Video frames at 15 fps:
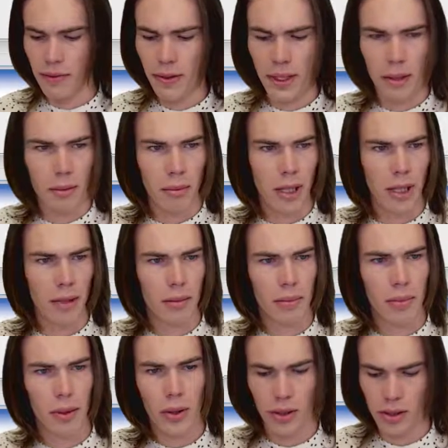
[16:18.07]
Fill in my
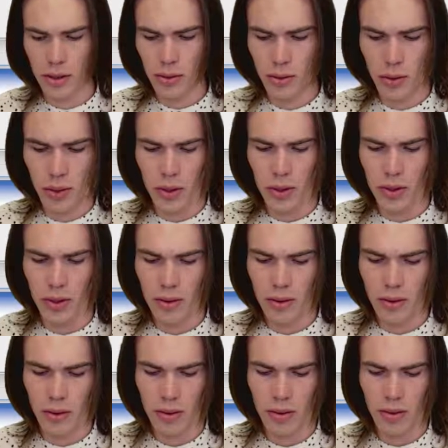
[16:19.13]
password,
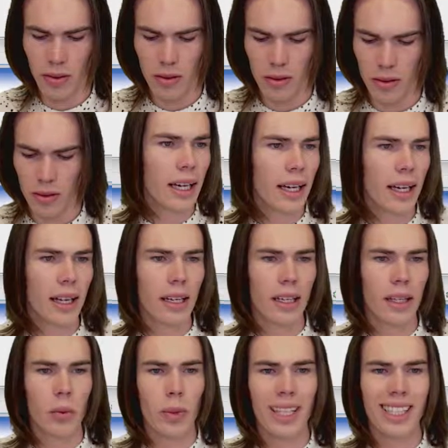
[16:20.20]

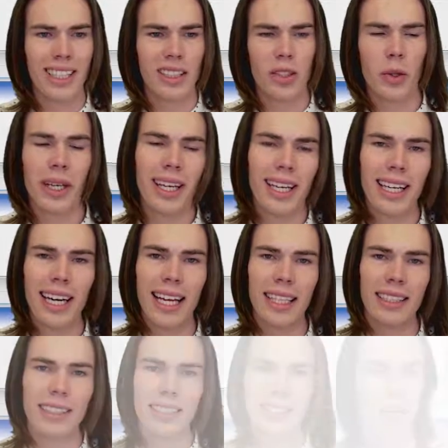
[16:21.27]
and then we can quick
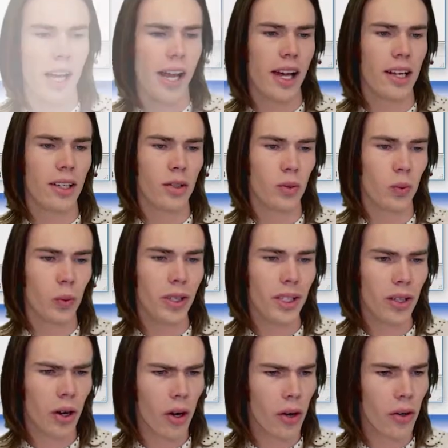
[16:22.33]
connect. And
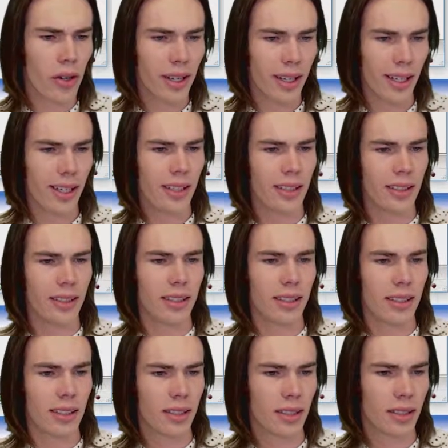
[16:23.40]
we are in.